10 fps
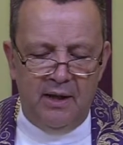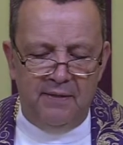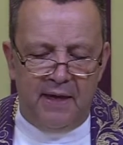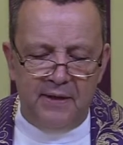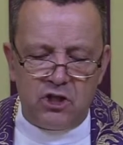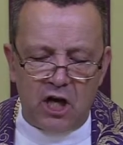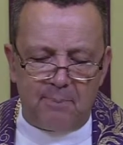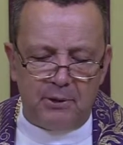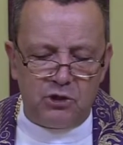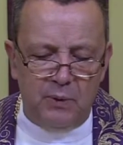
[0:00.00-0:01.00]
Then the
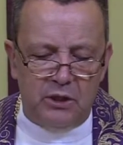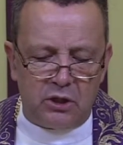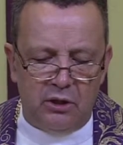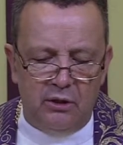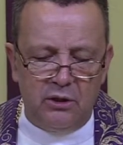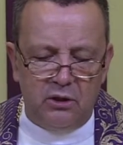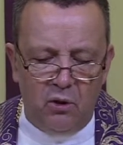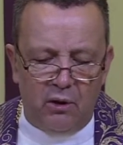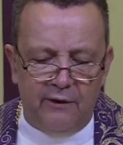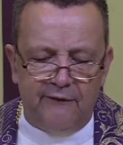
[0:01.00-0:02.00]
shepherds returned,
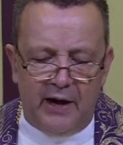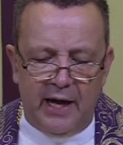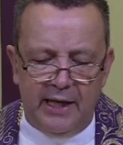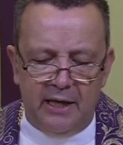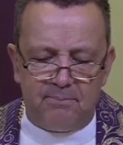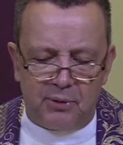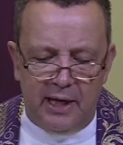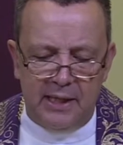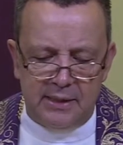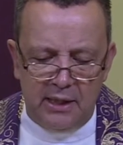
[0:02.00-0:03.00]
glorifying and
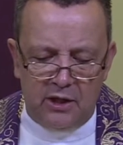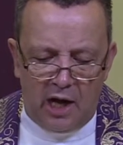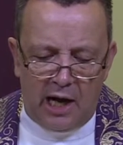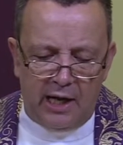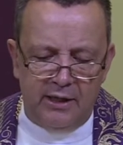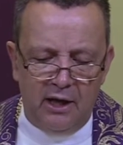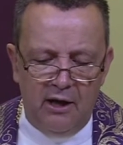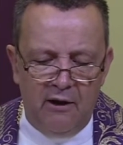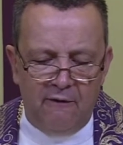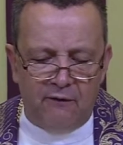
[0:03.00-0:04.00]
praising God
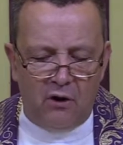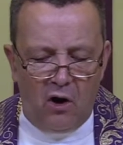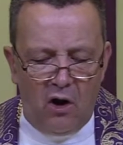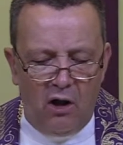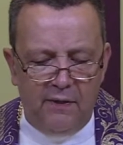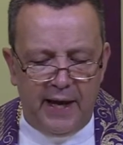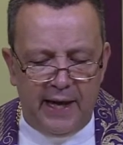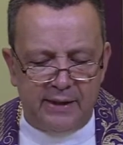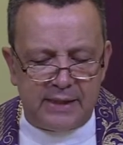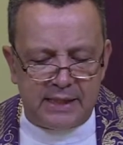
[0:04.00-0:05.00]
for all they
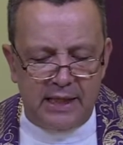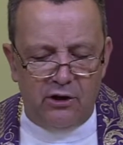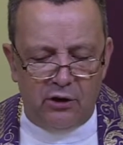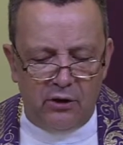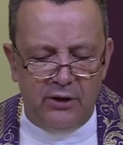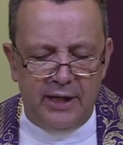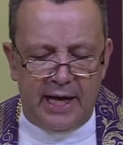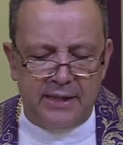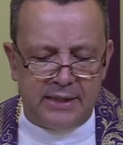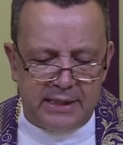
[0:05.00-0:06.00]
had heard
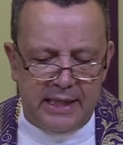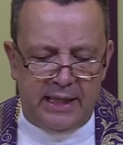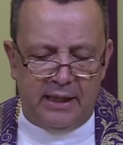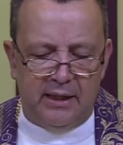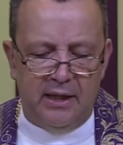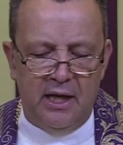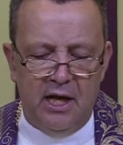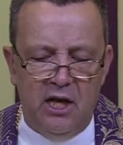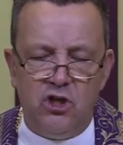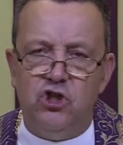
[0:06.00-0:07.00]
and seen,
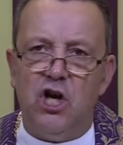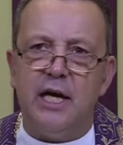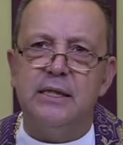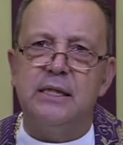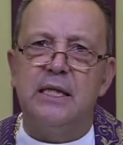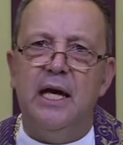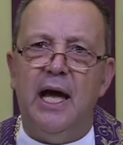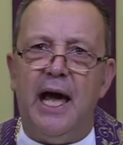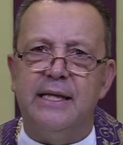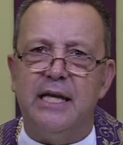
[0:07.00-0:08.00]
just
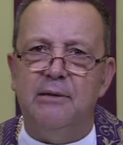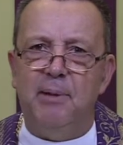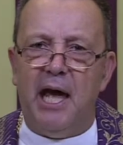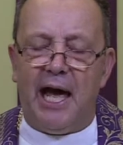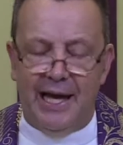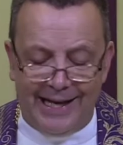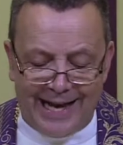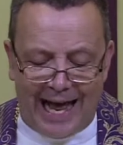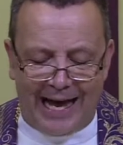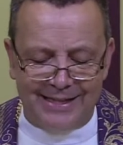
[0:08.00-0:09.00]
as it, be,
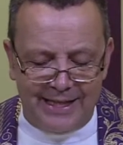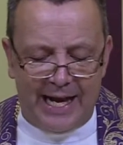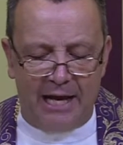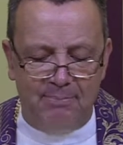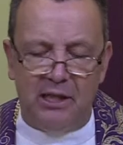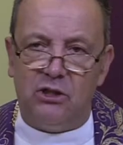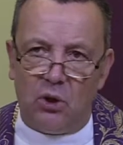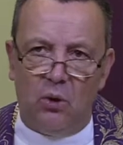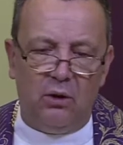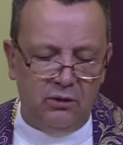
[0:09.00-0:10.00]
it, as it had been
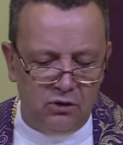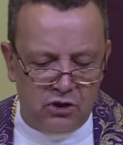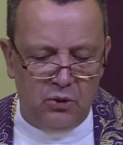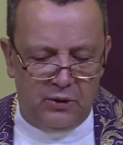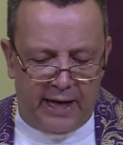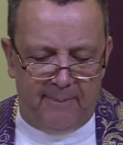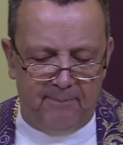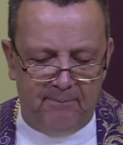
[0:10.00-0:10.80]
told to them.